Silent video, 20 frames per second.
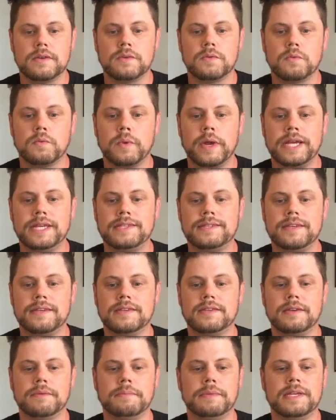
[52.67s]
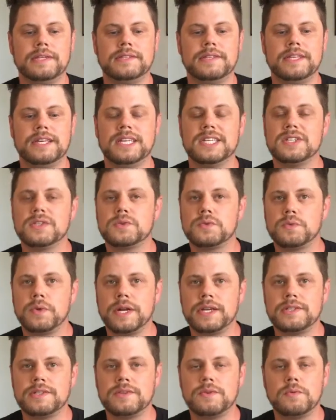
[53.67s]
Racism is the
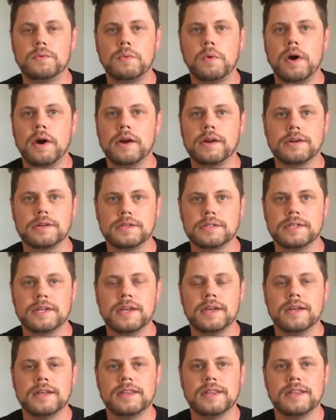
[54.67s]
entrenched waters